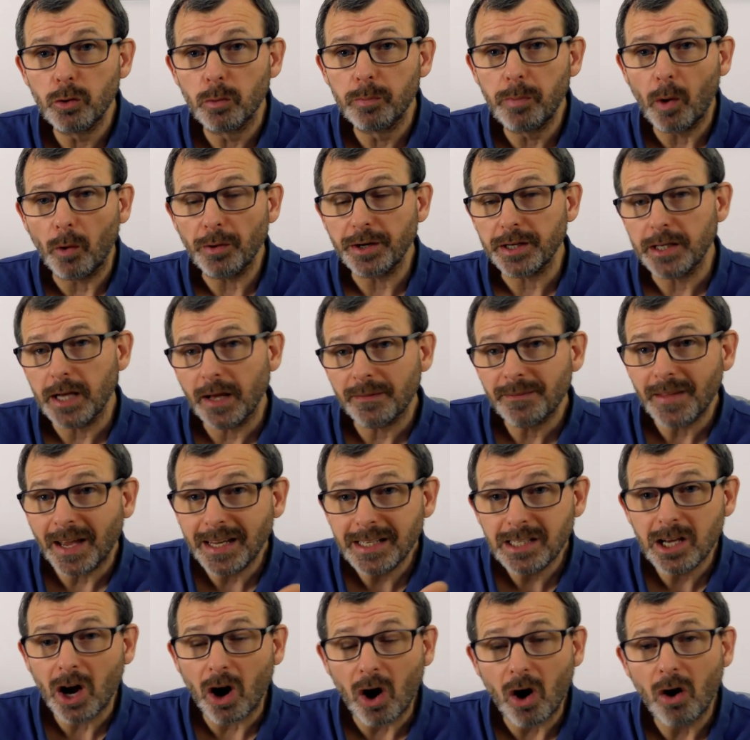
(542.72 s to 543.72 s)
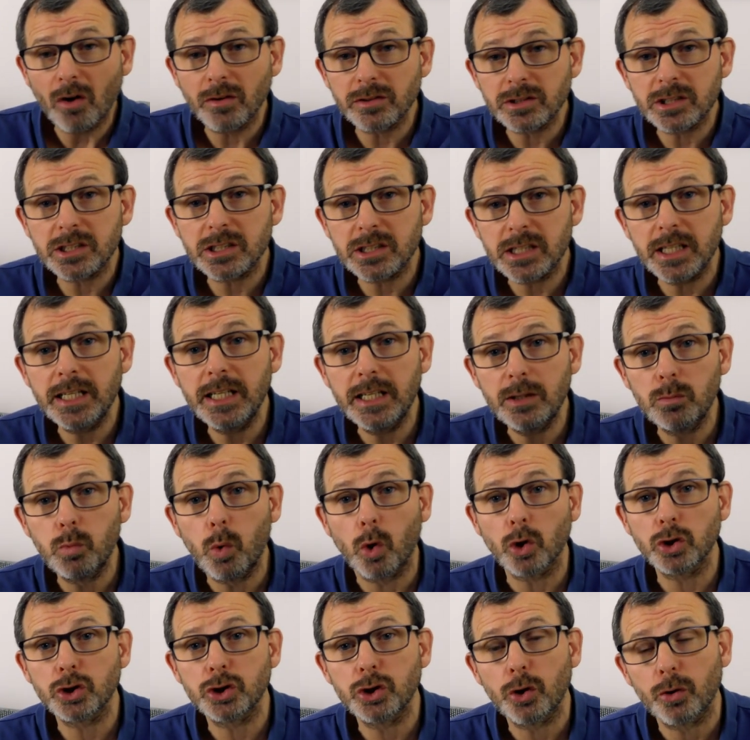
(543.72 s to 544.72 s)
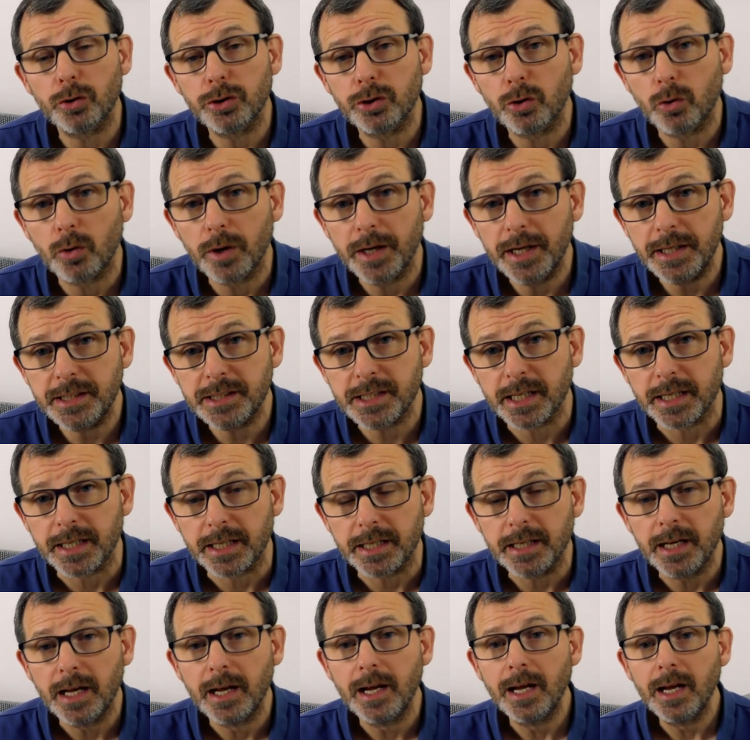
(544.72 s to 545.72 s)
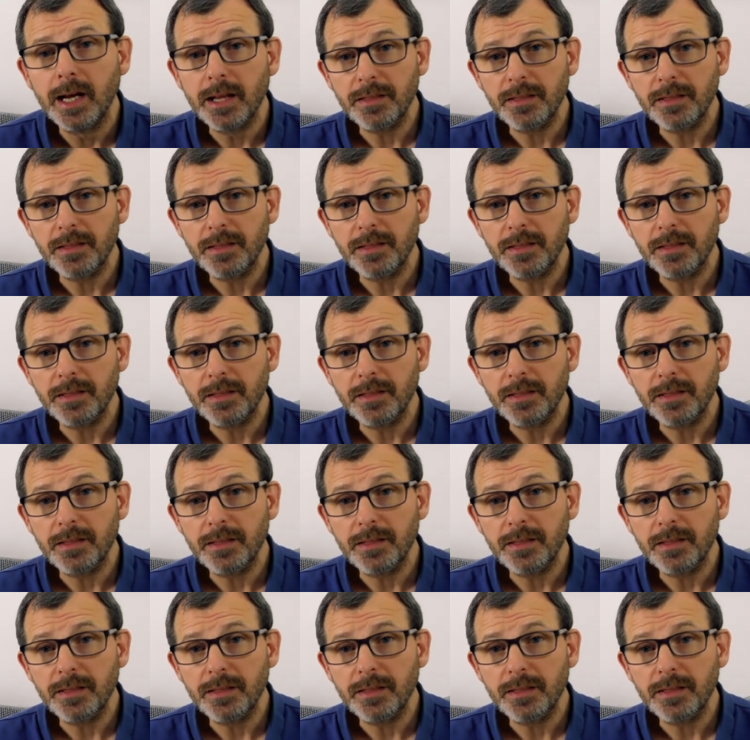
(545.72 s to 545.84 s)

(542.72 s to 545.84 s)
your body and they can't see what shot you're hitting,